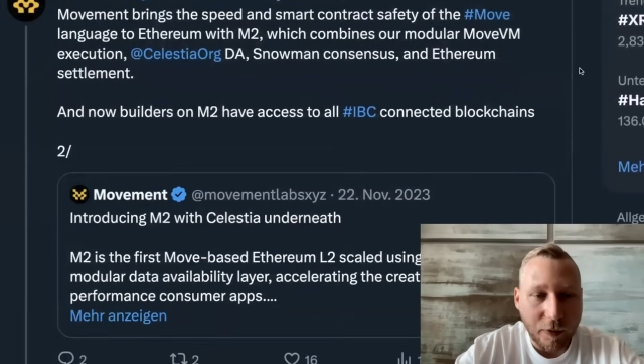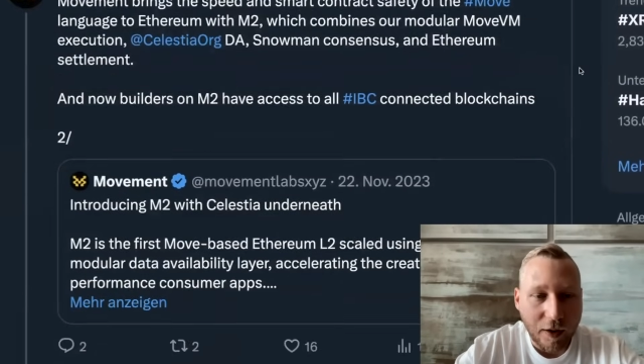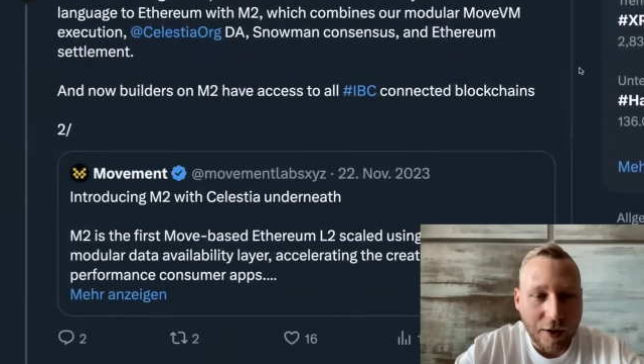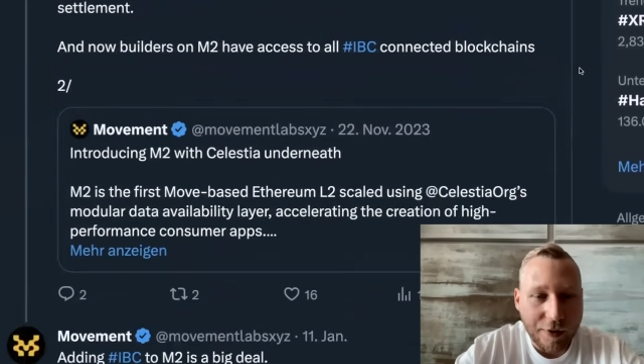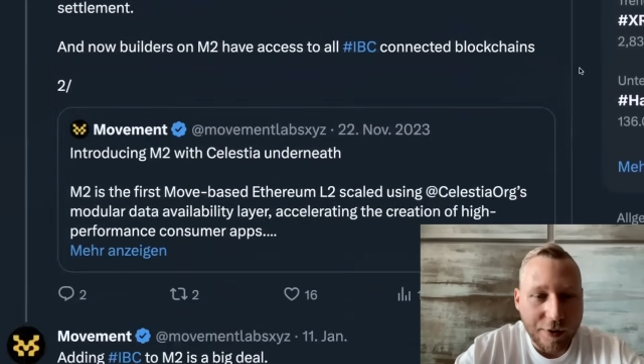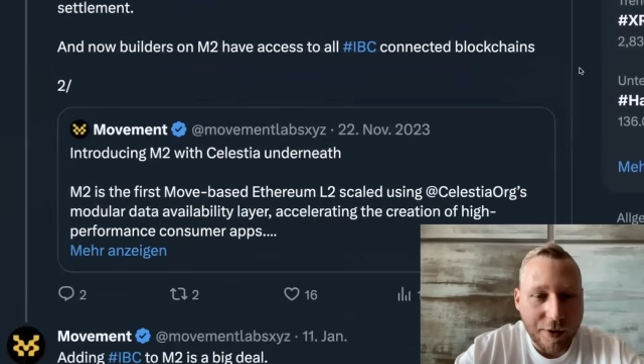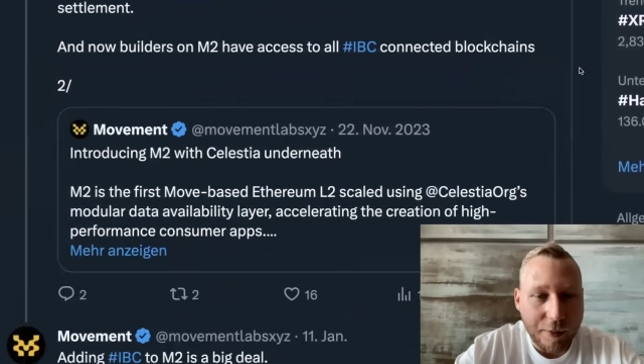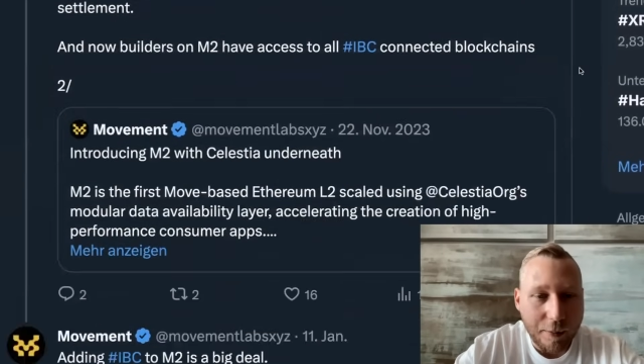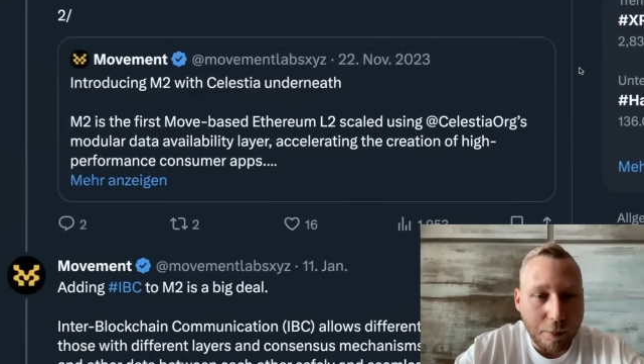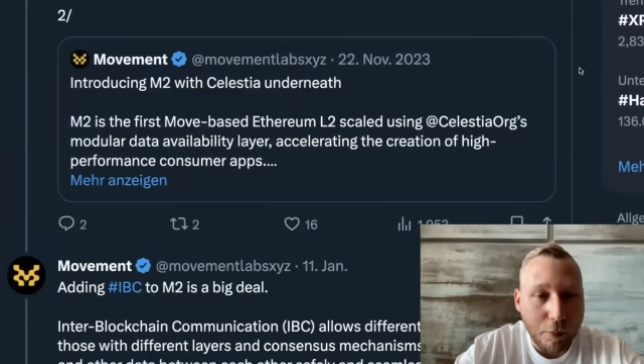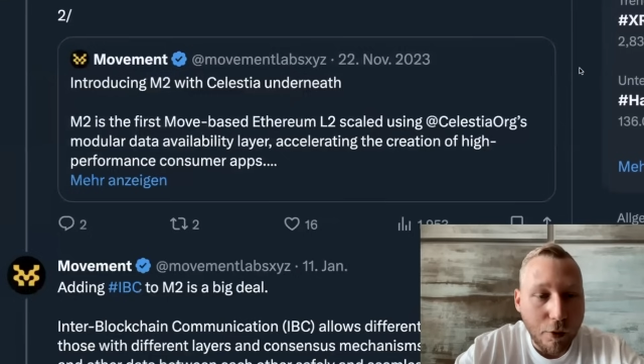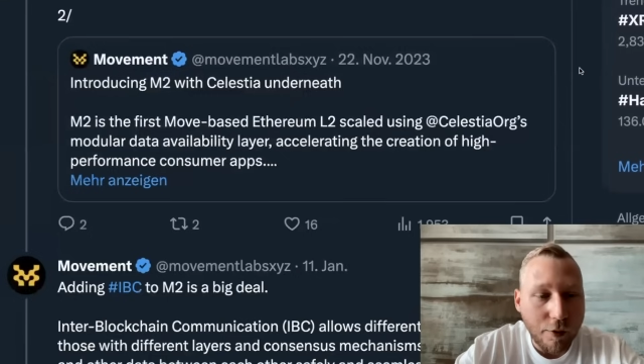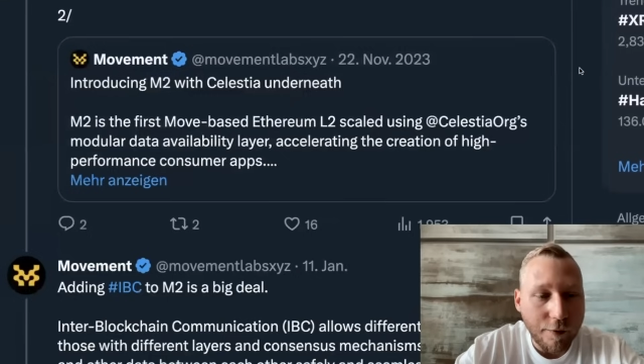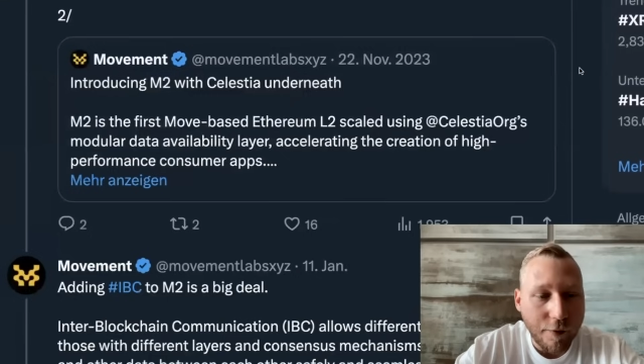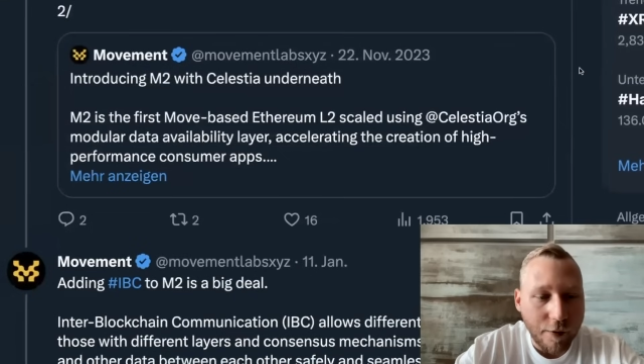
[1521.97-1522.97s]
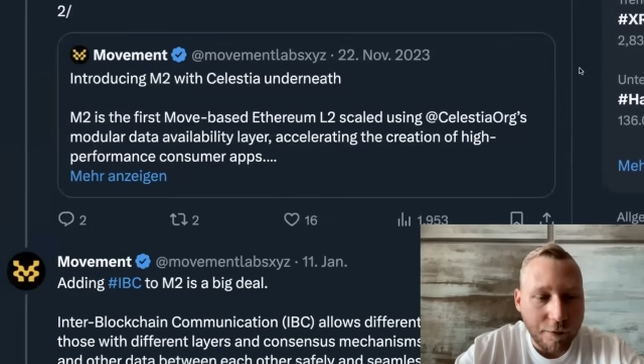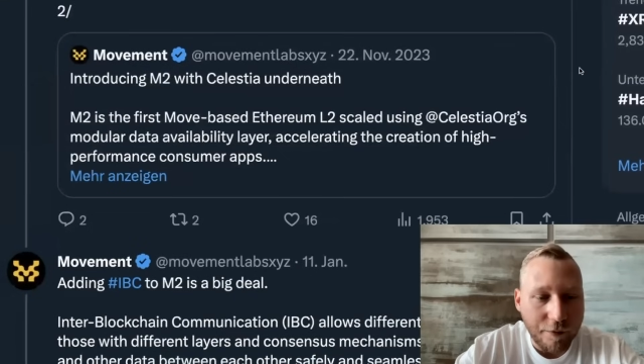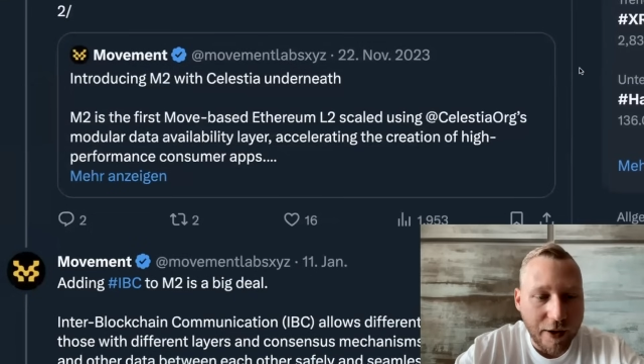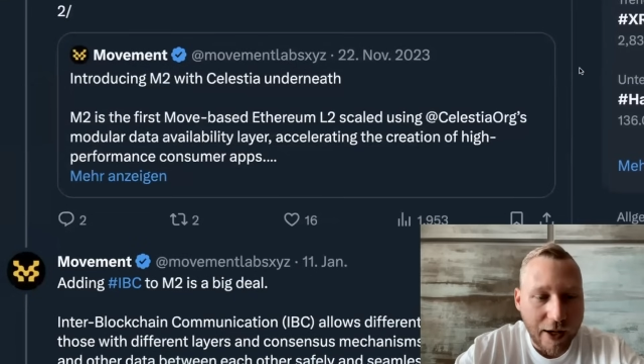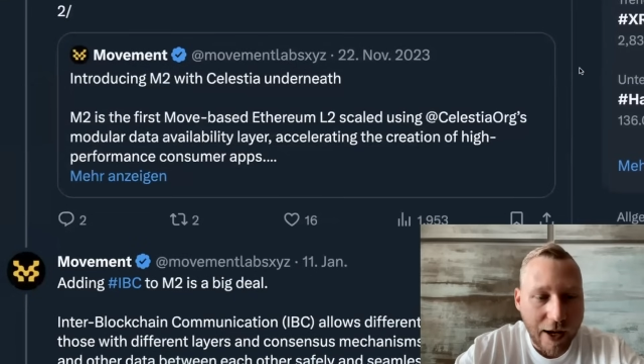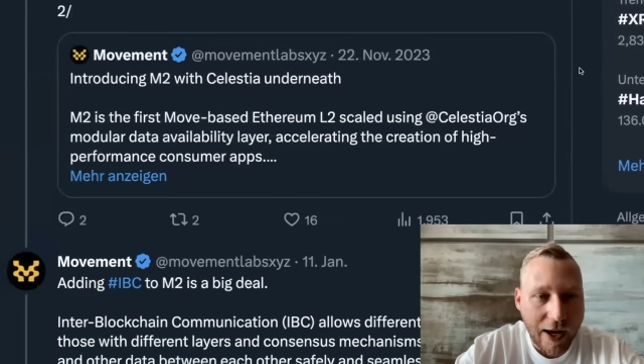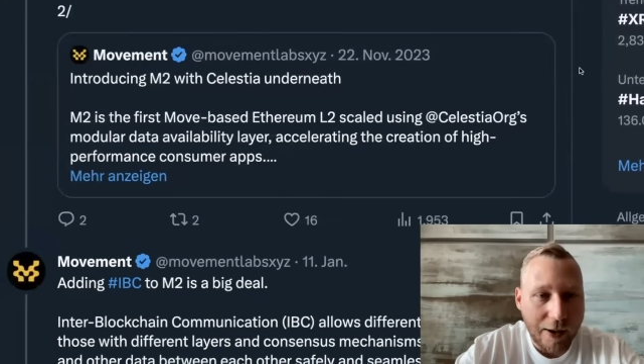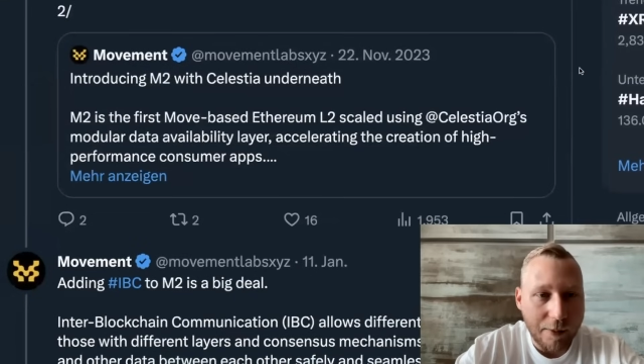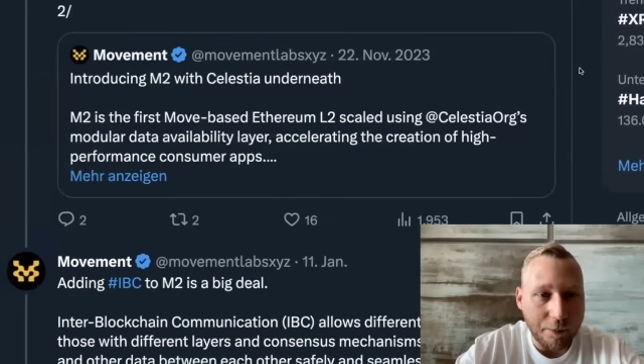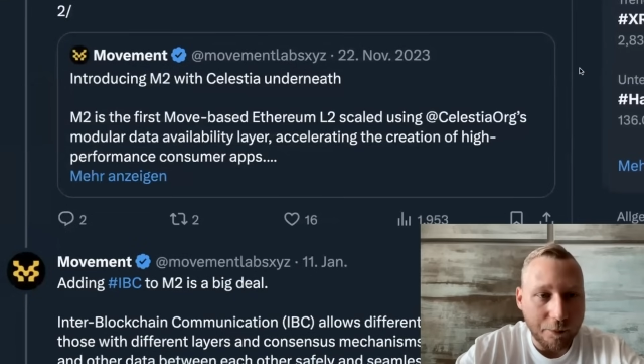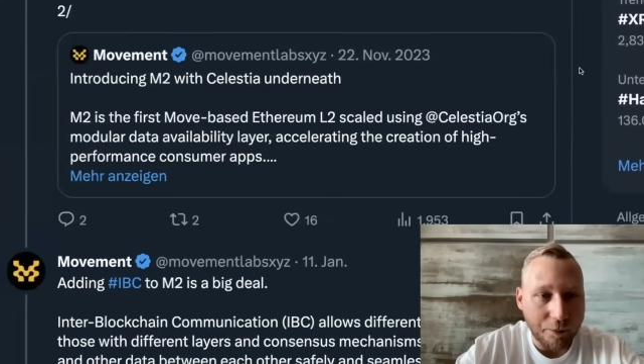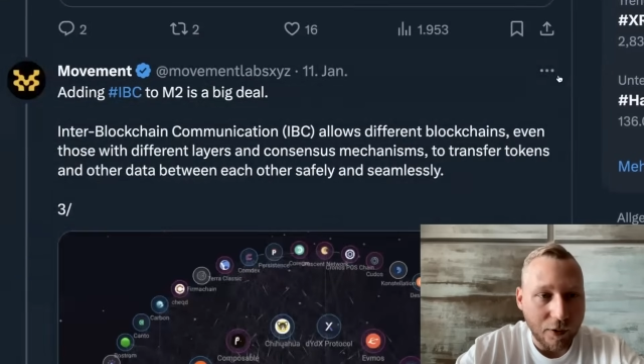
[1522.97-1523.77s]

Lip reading: the MoveVM.